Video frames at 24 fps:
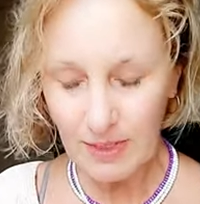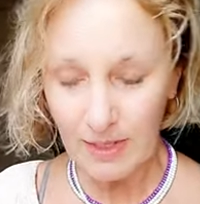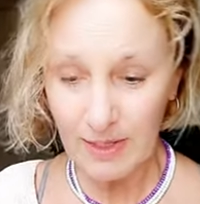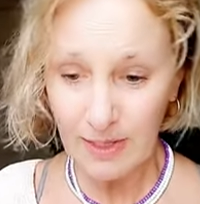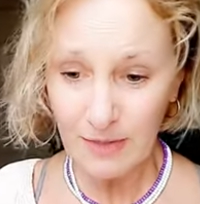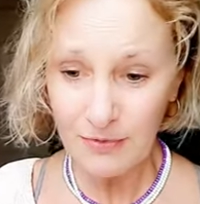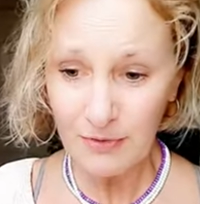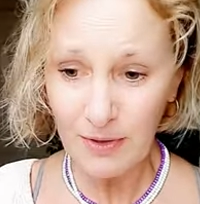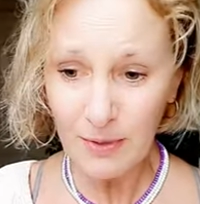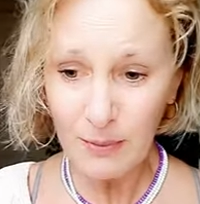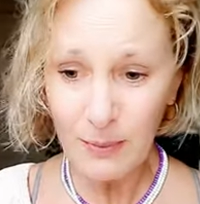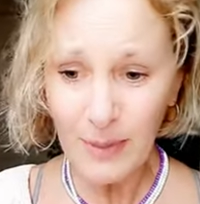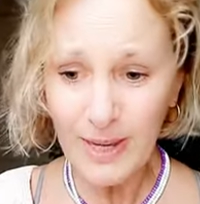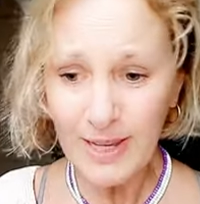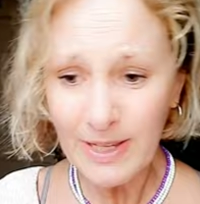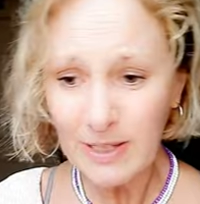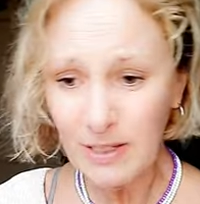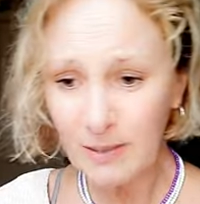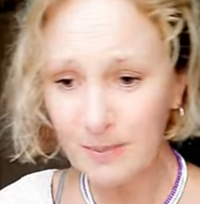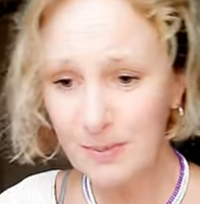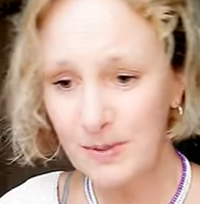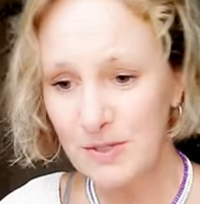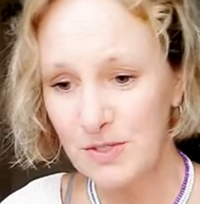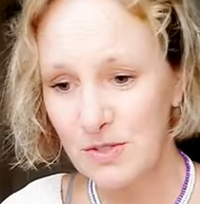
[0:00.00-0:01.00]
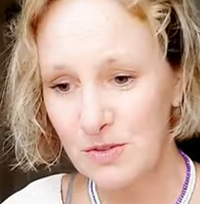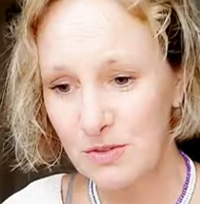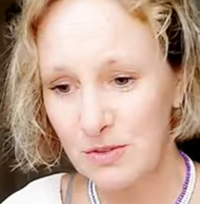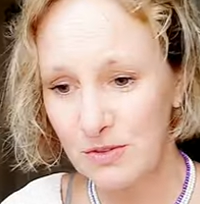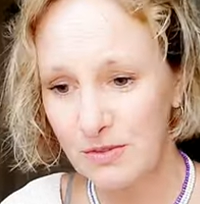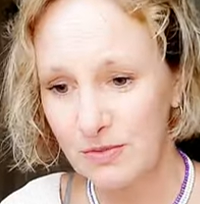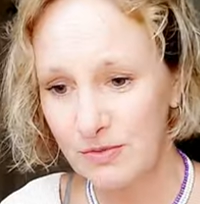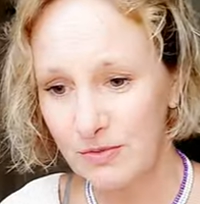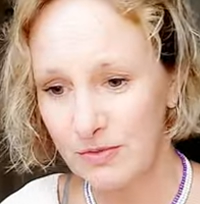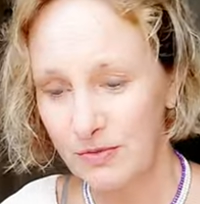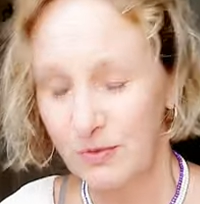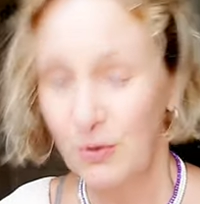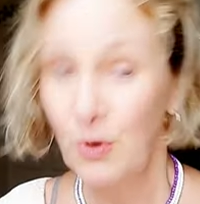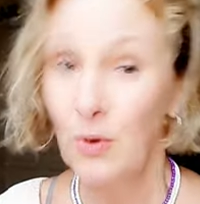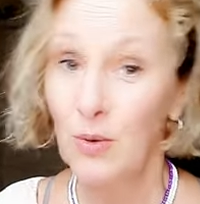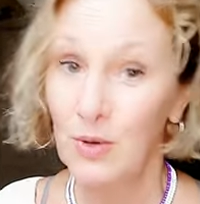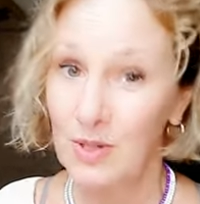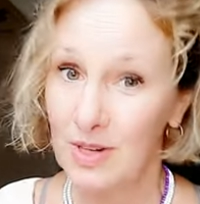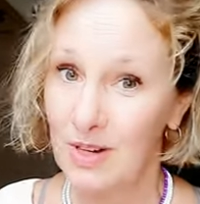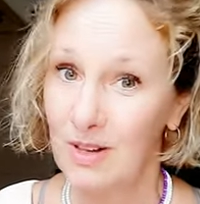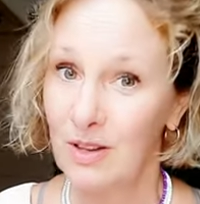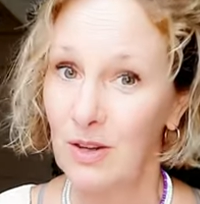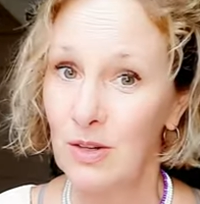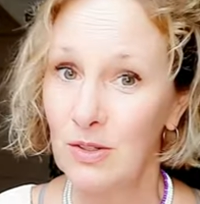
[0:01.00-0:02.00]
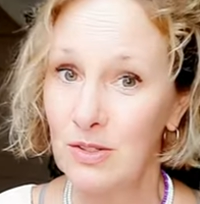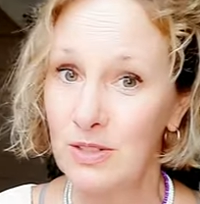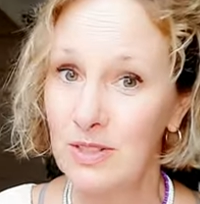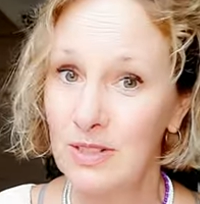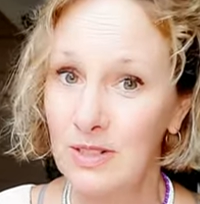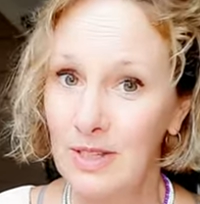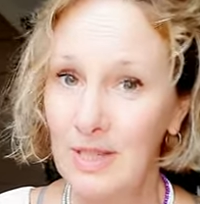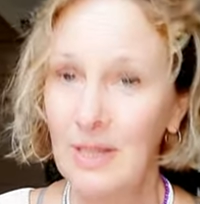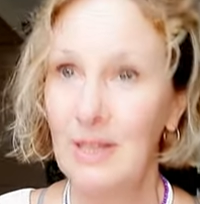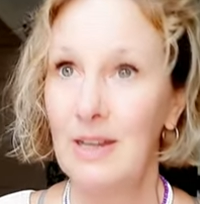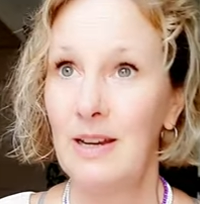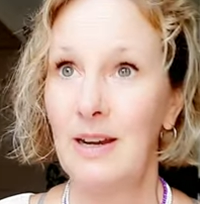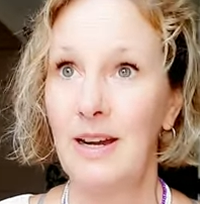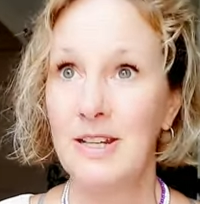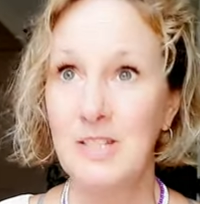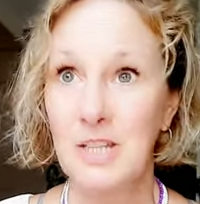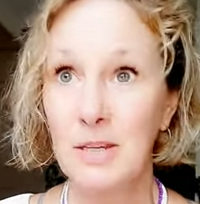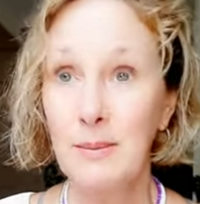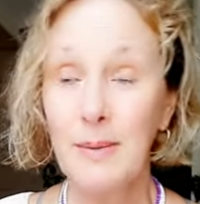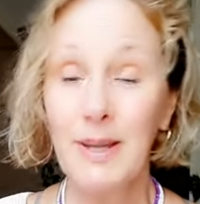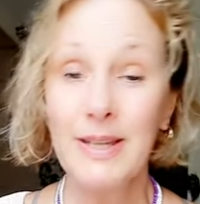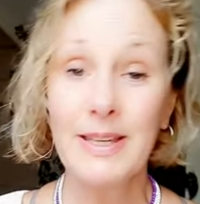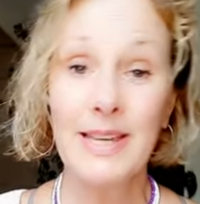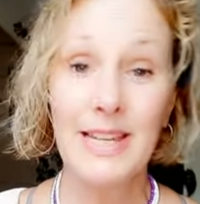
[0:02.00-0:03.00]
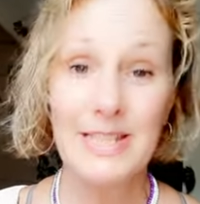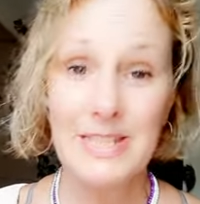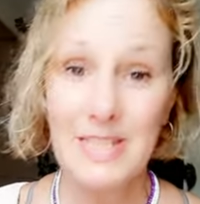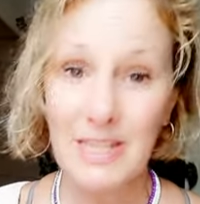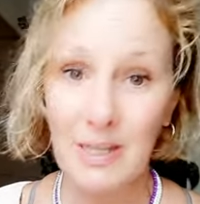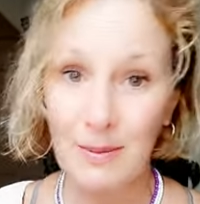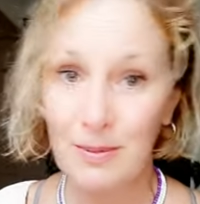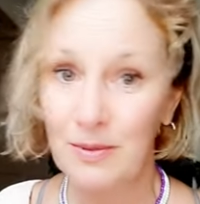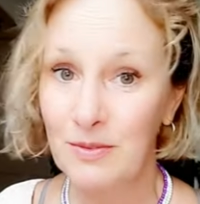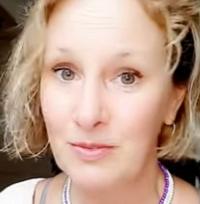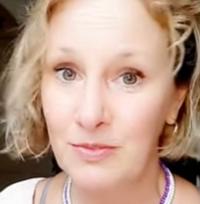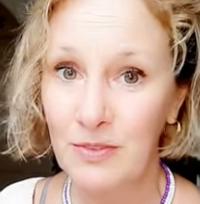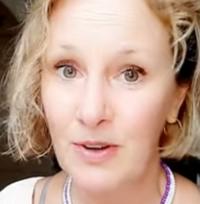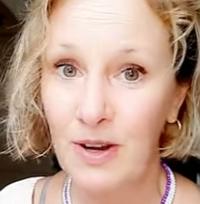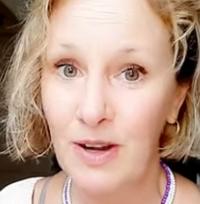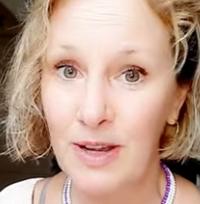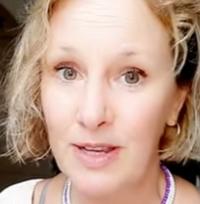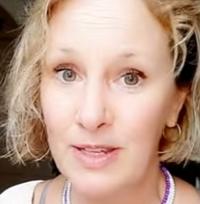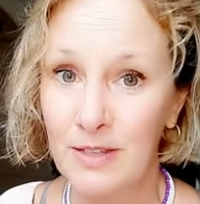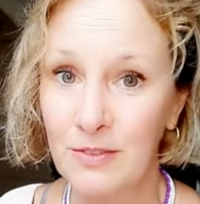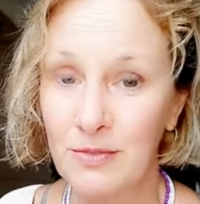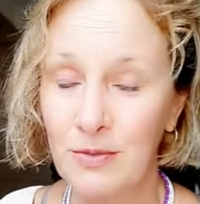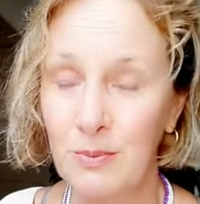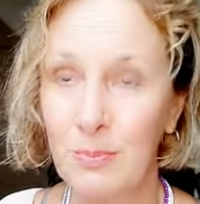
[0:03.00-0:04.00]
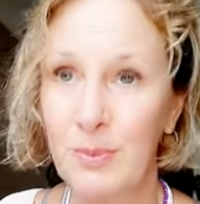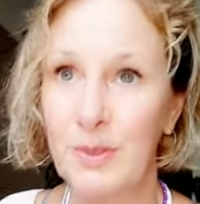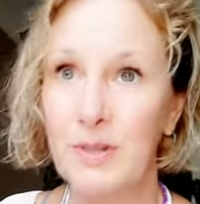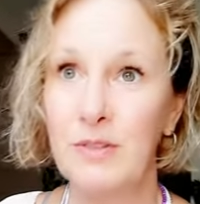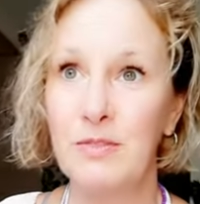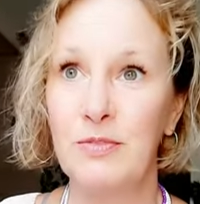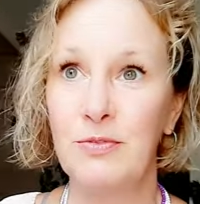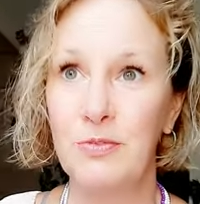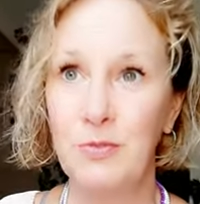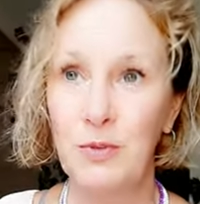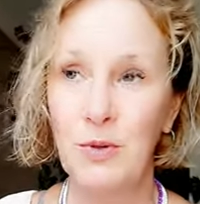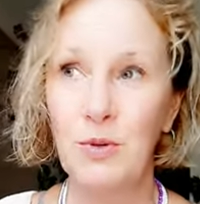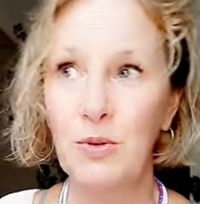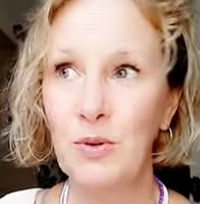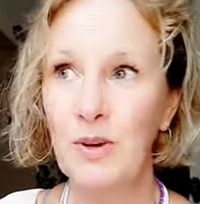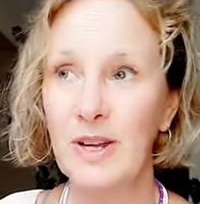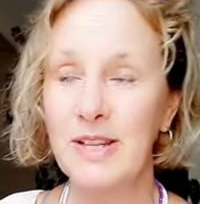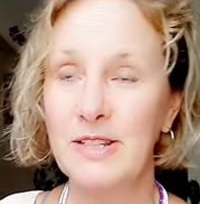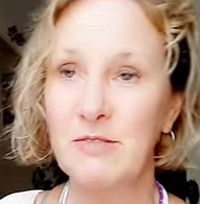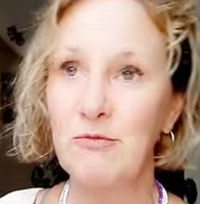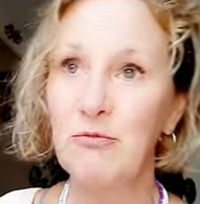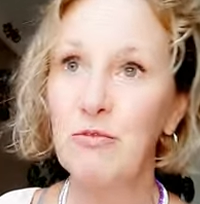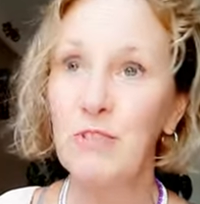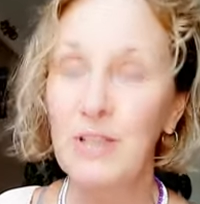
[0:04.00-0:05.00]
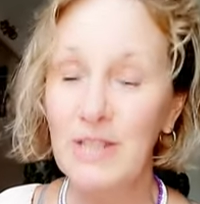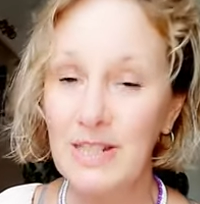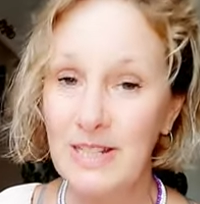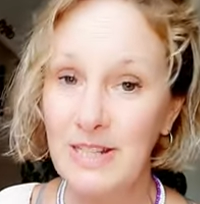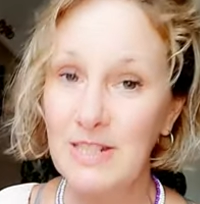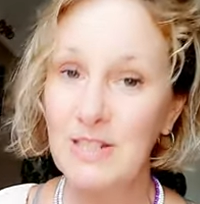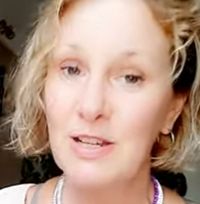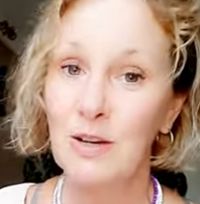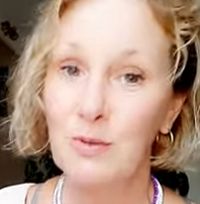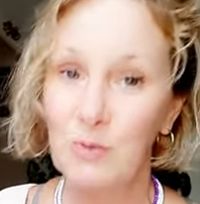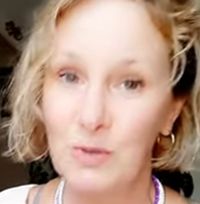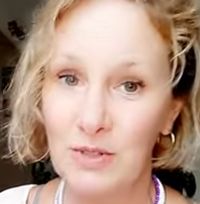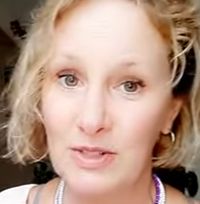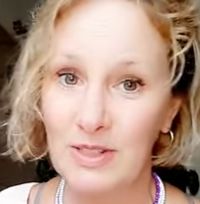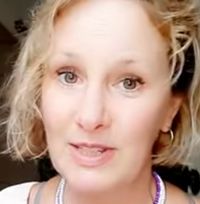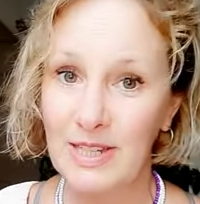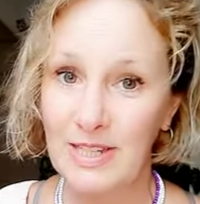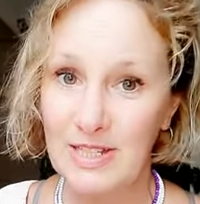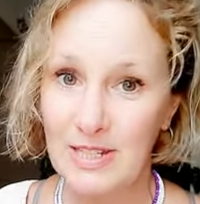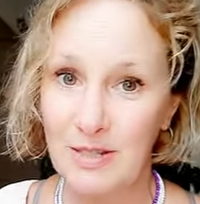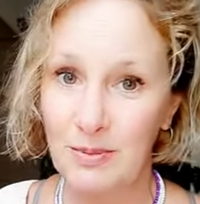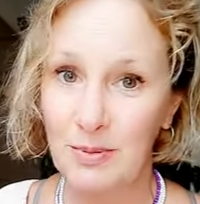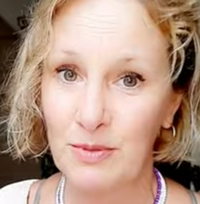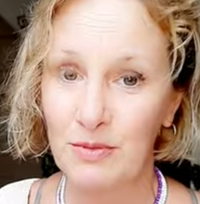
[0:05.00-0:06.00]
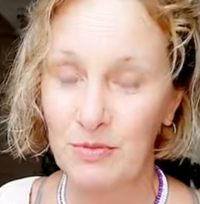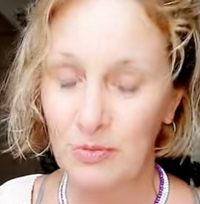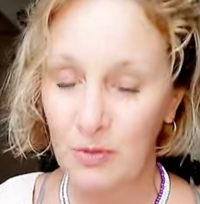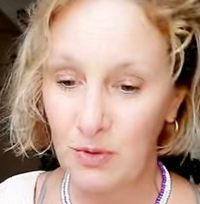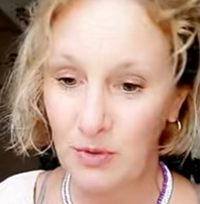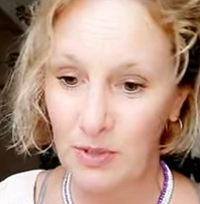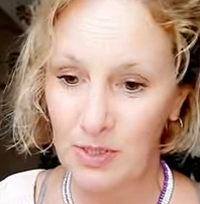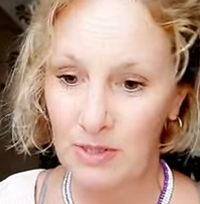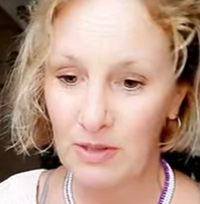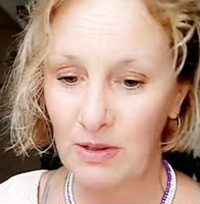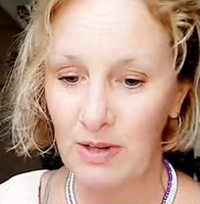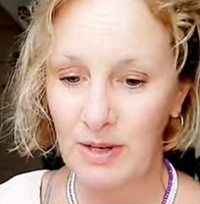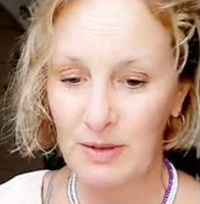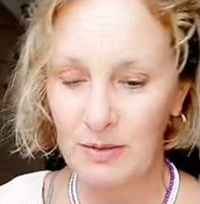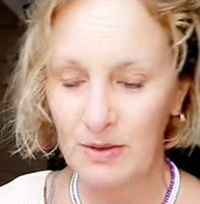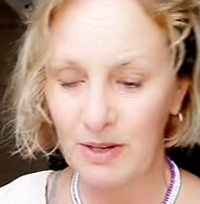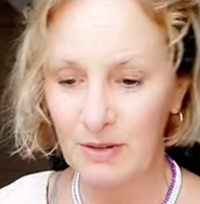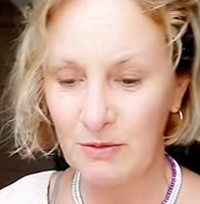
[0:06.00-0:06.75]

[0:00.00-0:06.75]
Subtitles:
if I wake up at sort of 4 o'clock, I don't mind getting up at 5, but at 4, I really don't want to get up at 4 o'clock.